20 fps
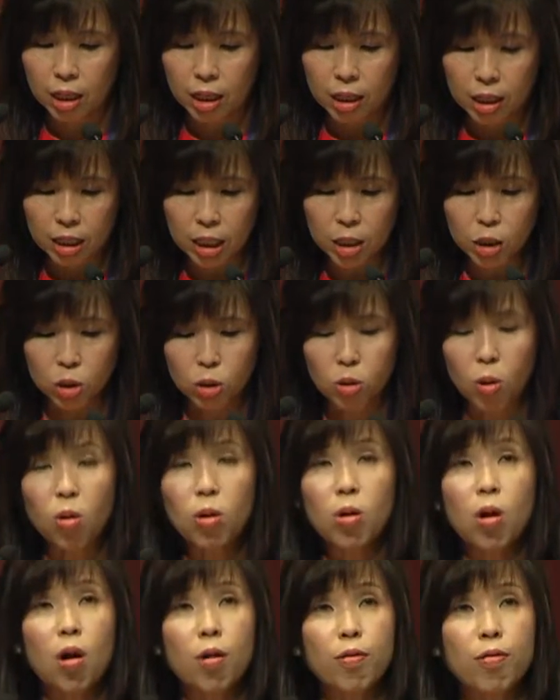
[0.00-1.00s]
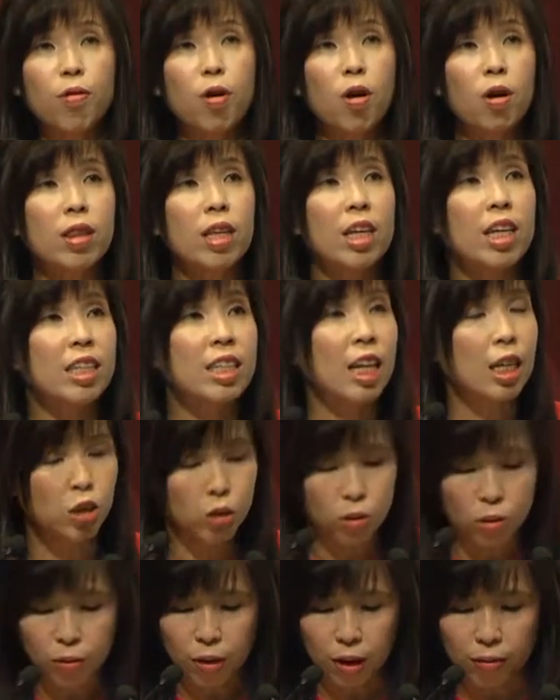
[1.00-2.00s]
this so-called fourth
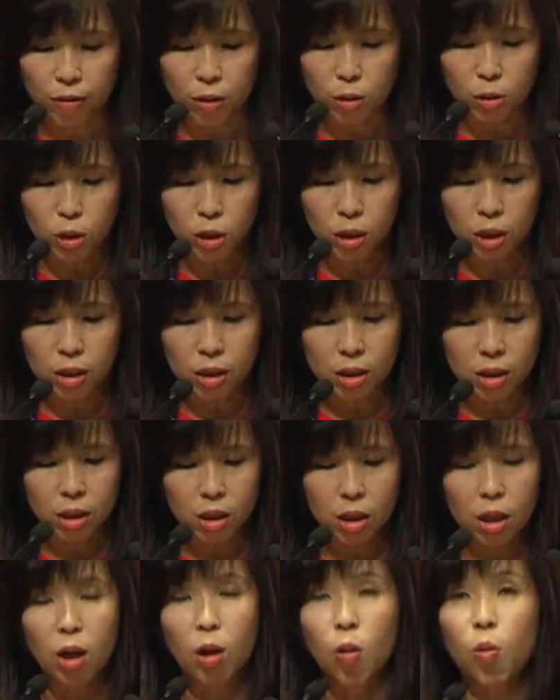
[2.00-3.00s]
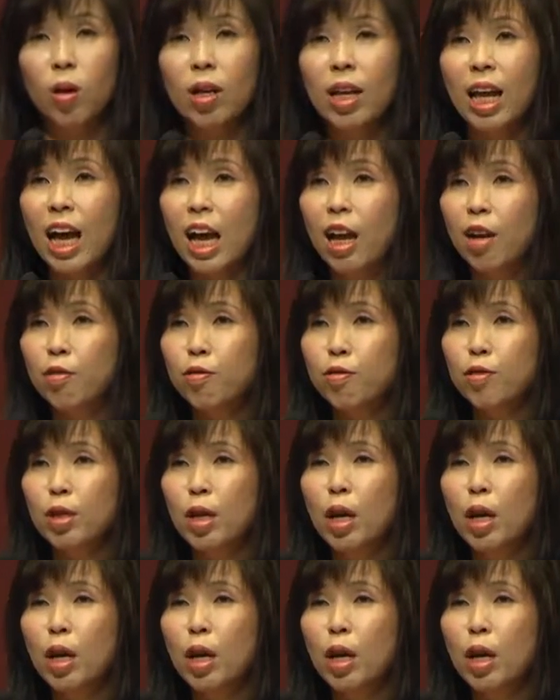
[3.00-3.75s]
industrial revolution will have